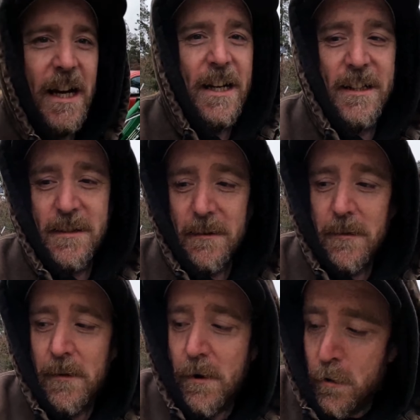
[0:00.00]
and it's
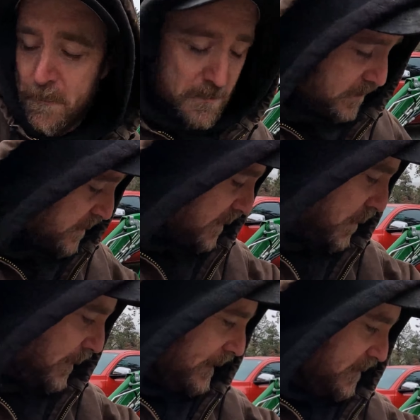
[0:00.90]
almost
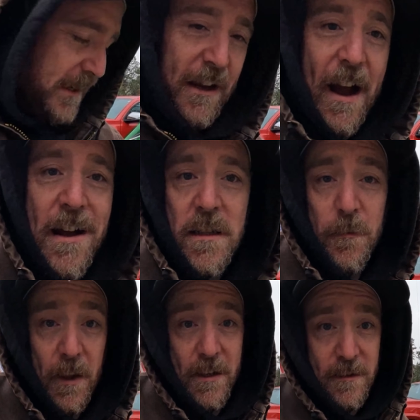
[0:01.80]
snowing. It's like ice
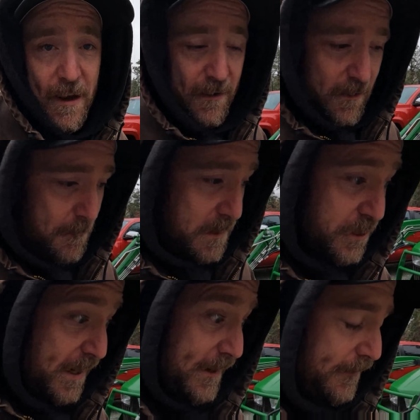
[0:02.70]
flakes landing on my
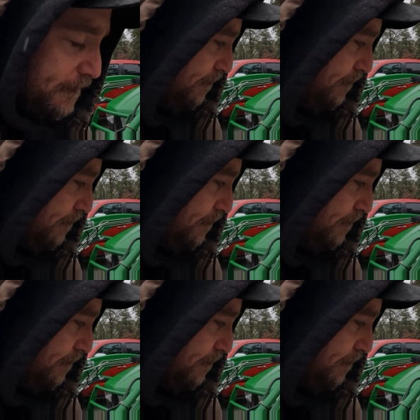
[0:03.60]
jacket.